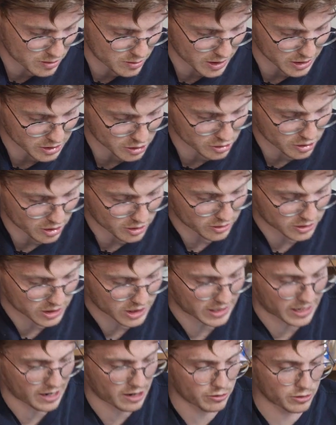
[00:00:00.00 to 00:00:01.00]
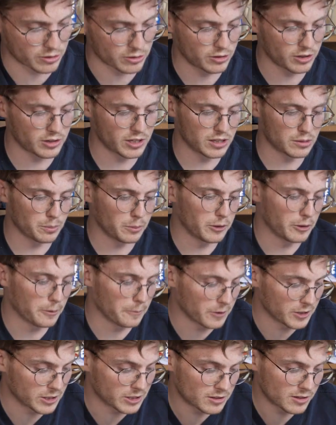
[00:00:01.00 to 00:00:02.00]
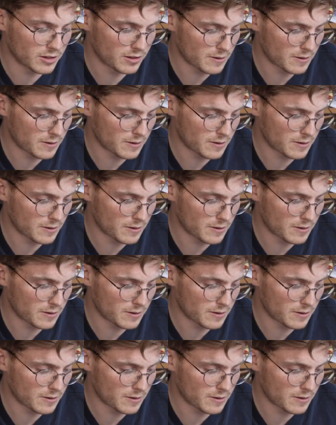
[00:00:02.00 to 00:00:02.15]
quite a struggle to carry all of these blueberries.